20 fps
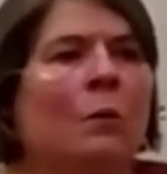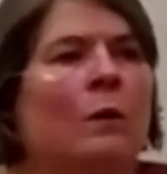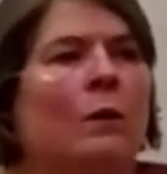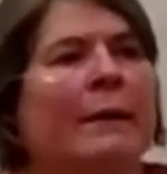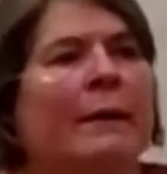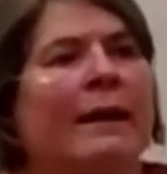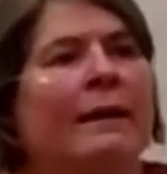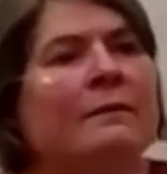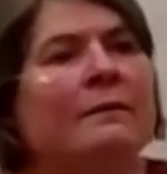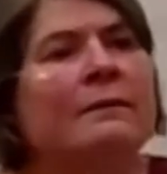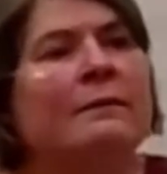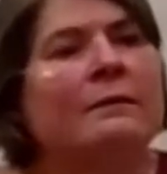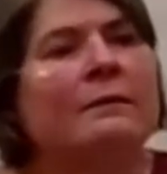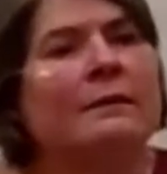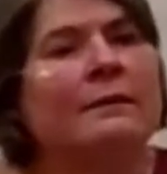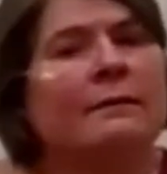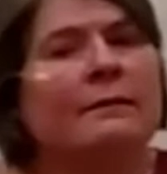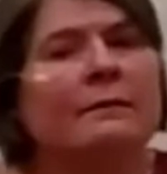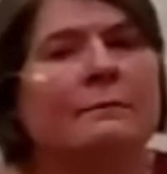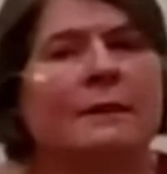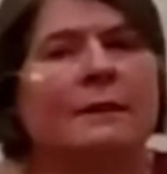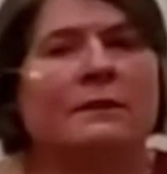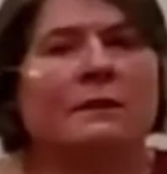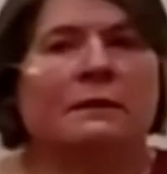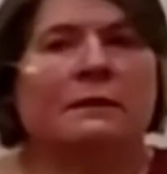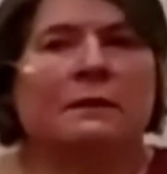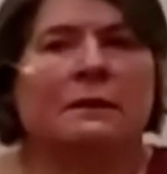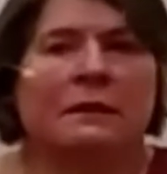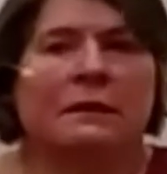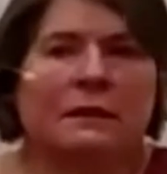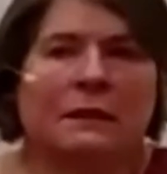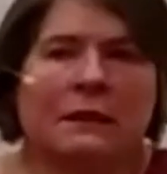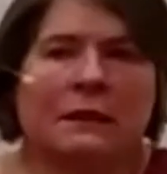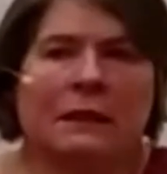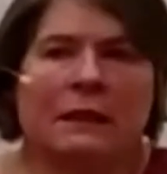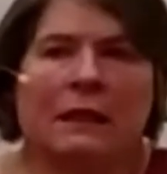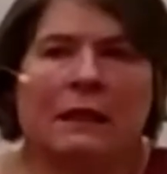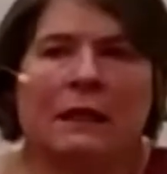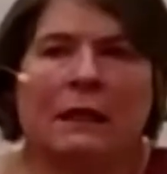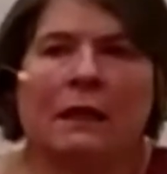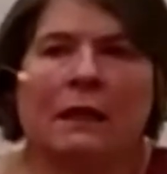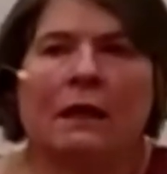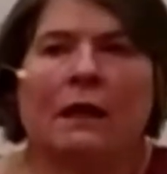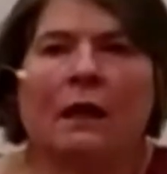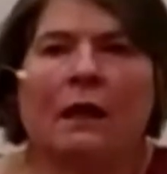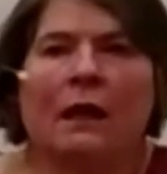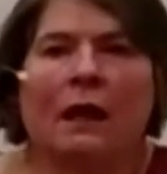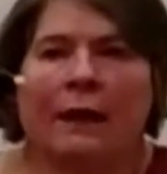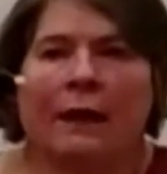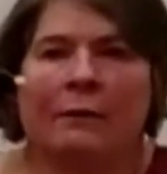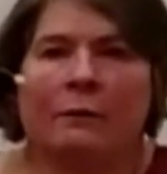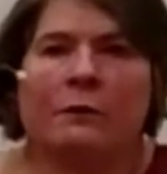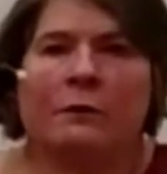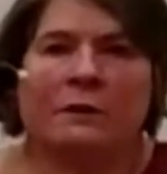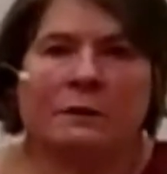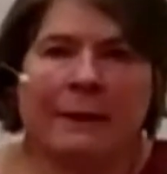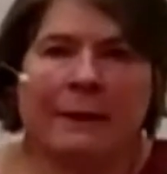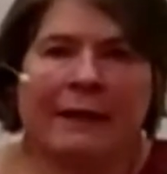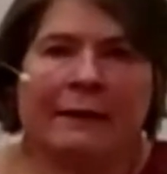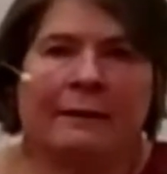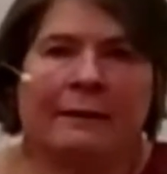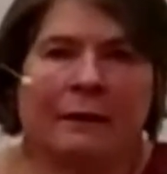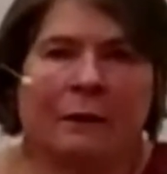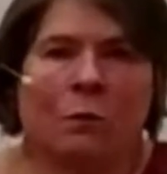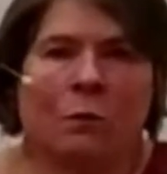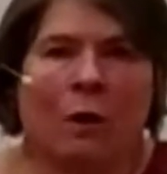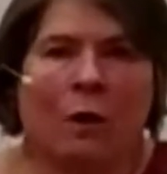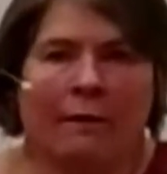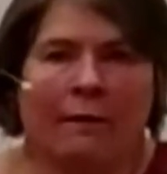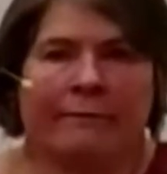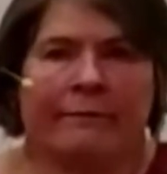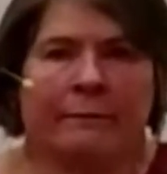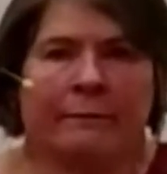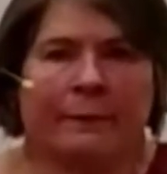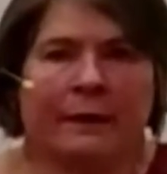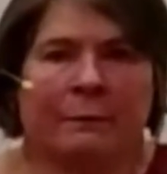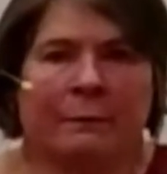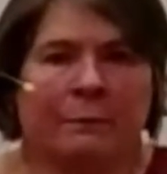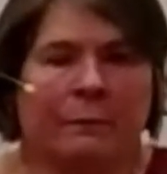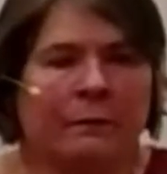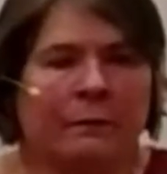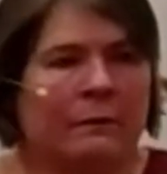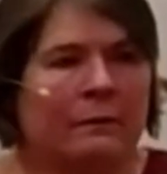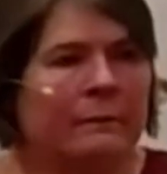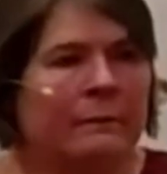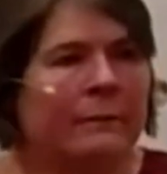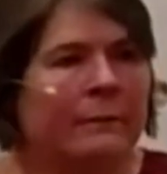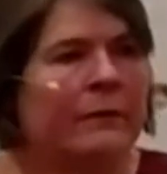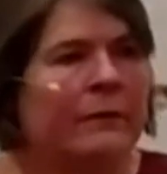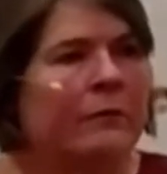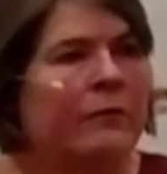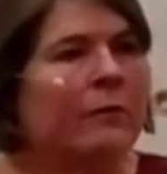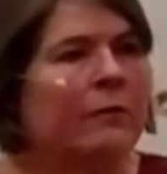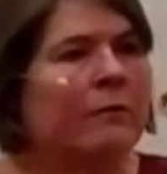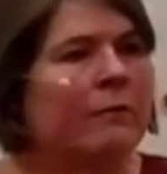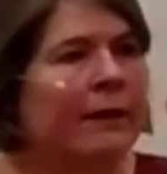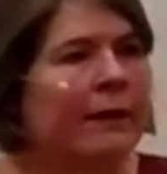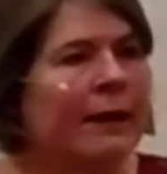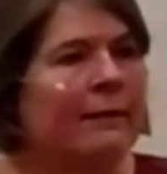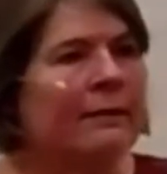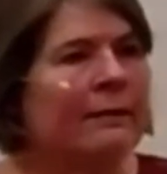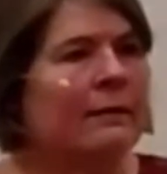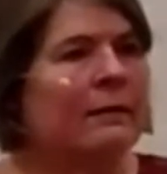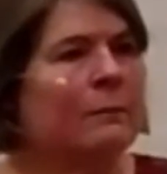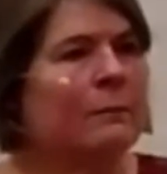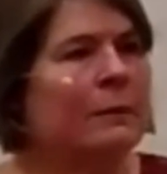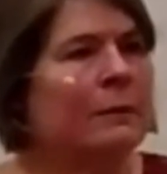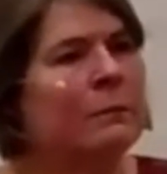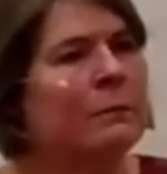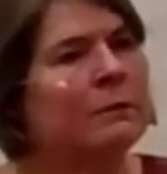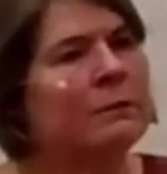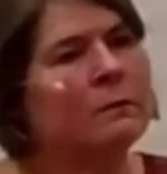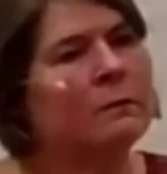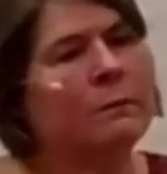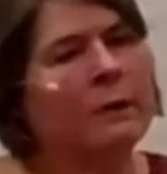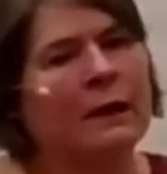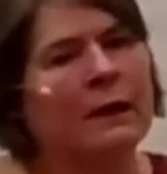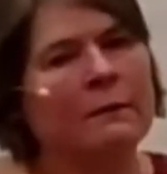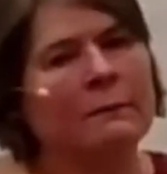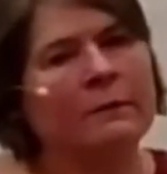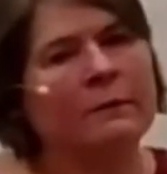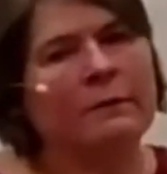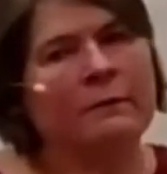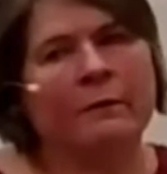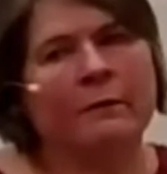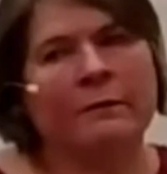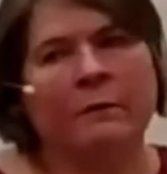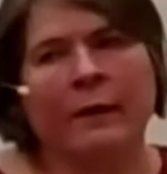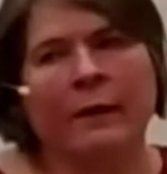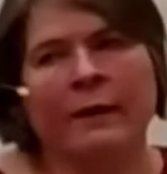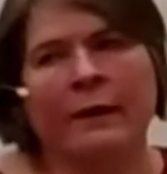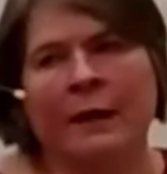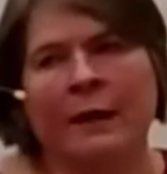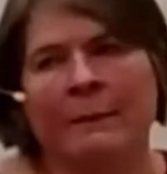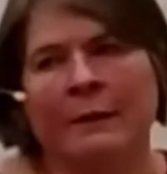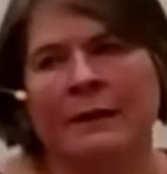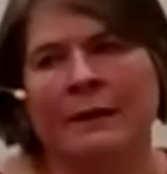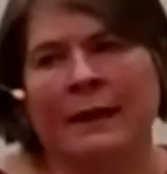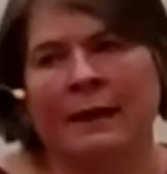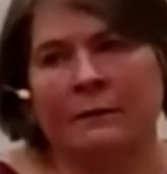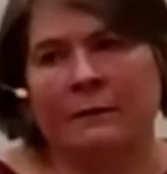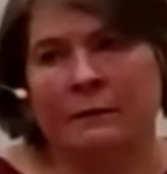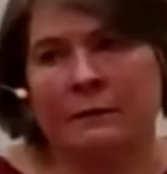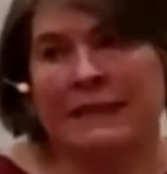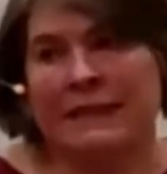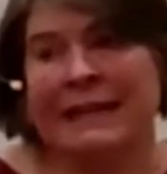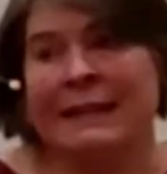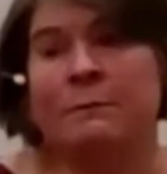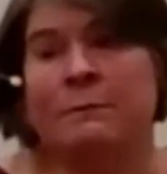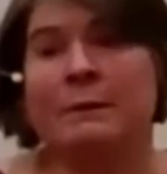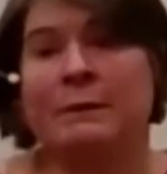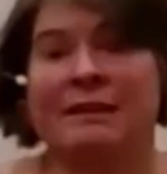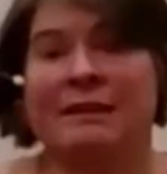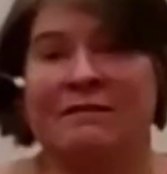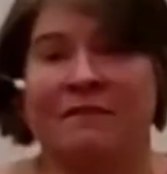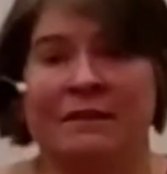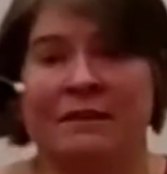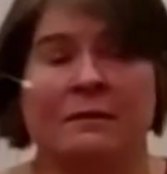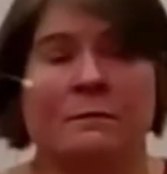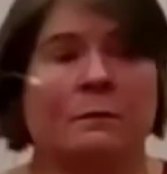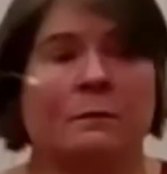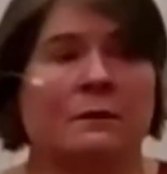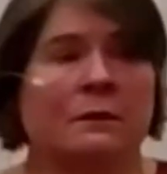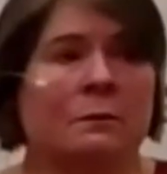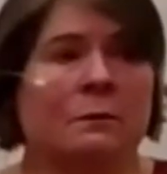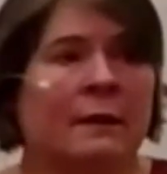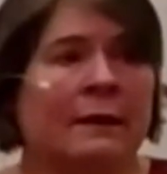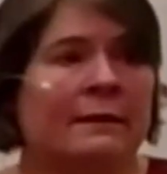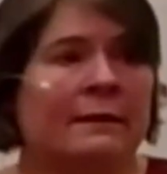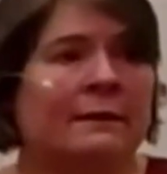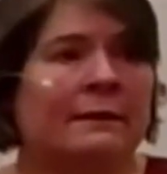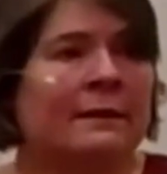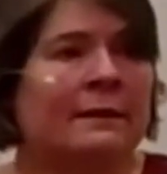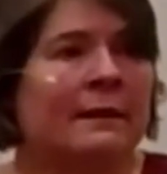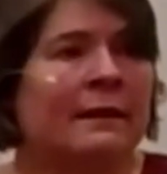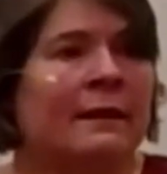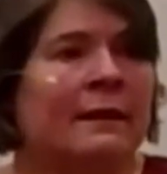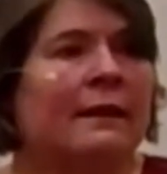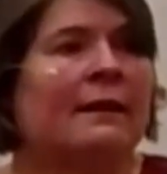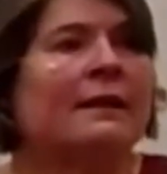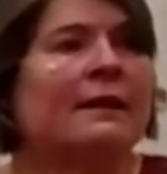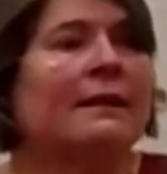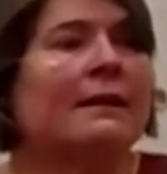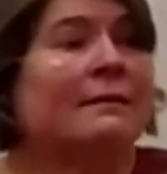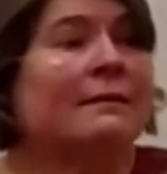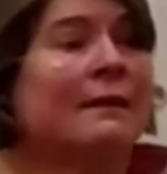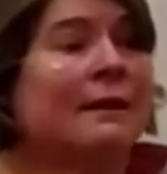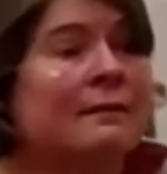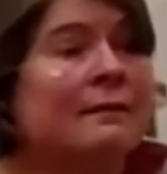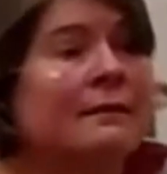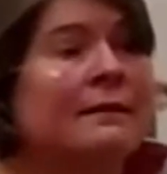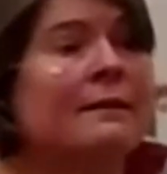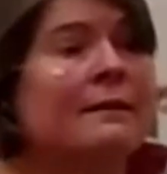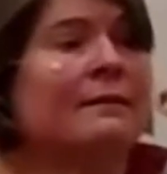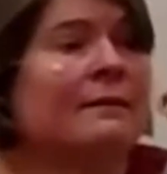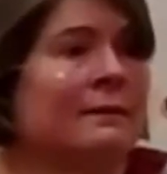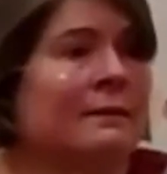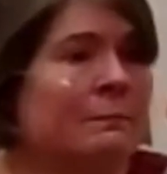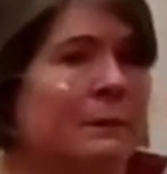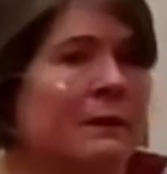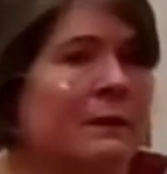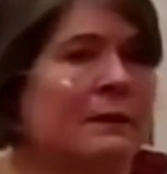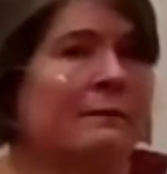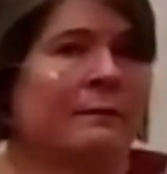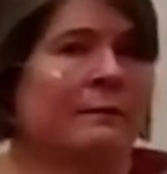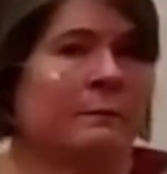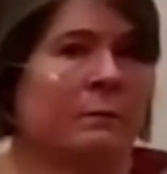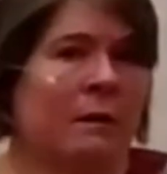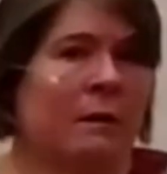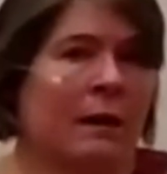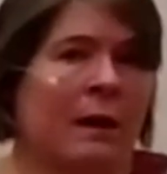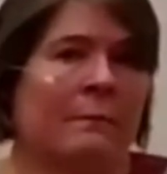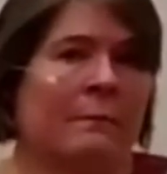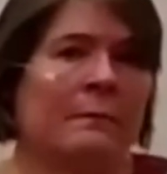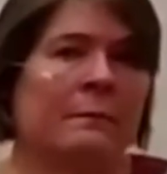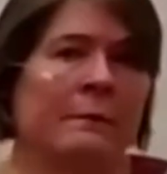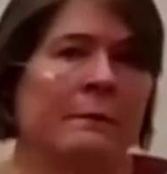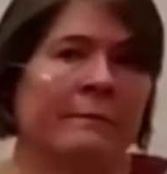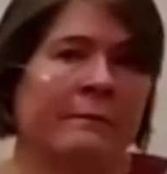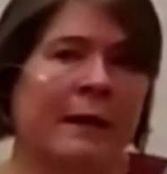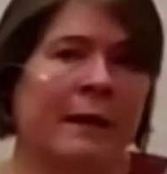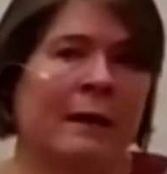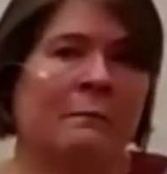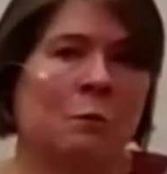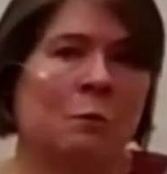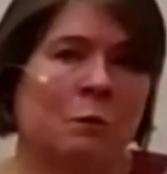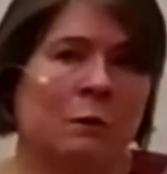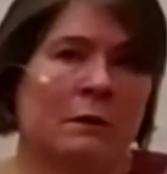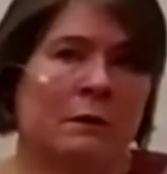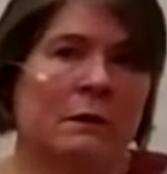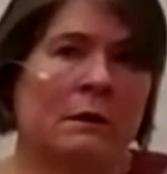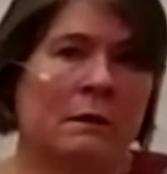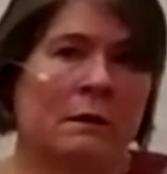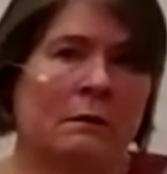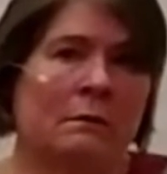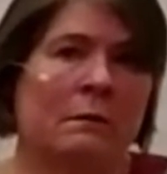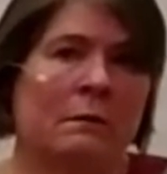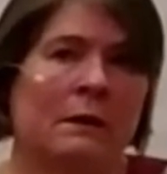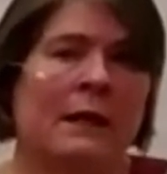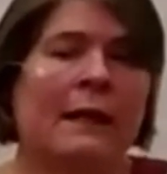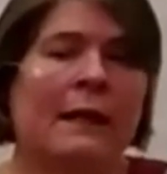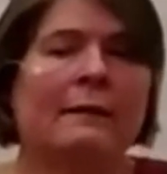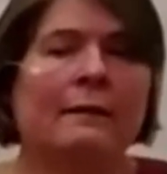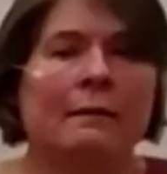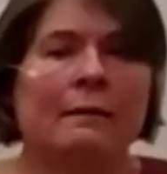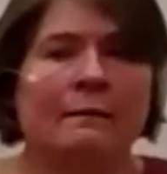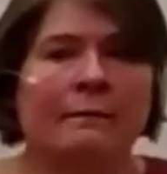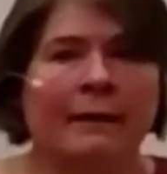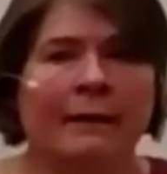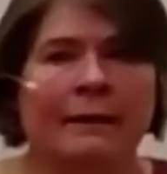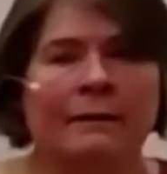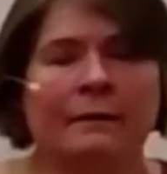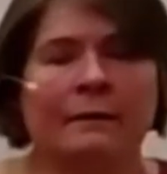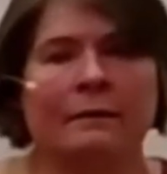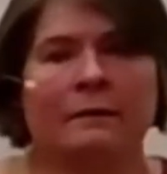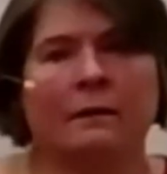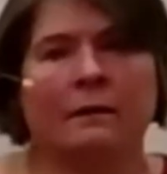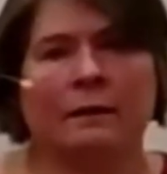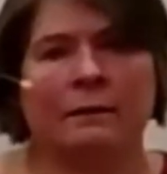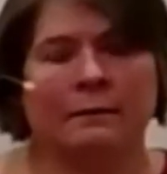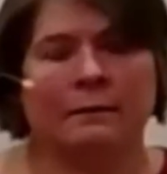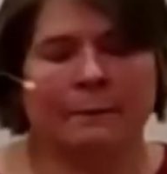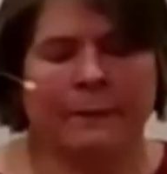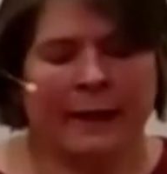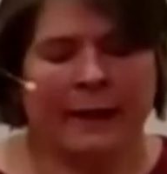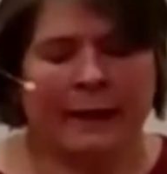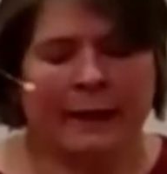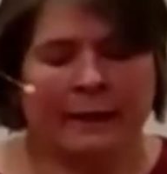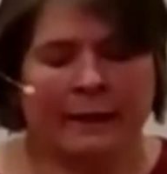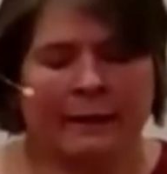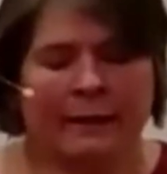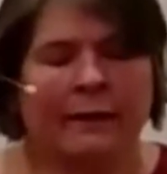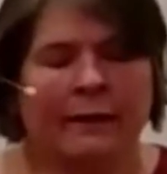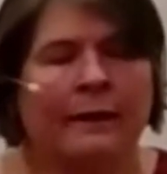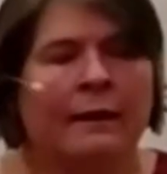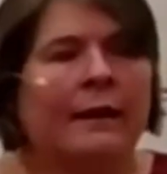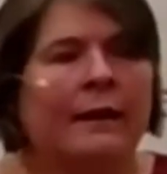what matters at least as much as the dignity and the respect that you offer people. So the fact that the people at the bottom of the socioeconomic ladder tend to be invisible to us is at least as big of a problem, if not more so, and the fact that they're underpaid.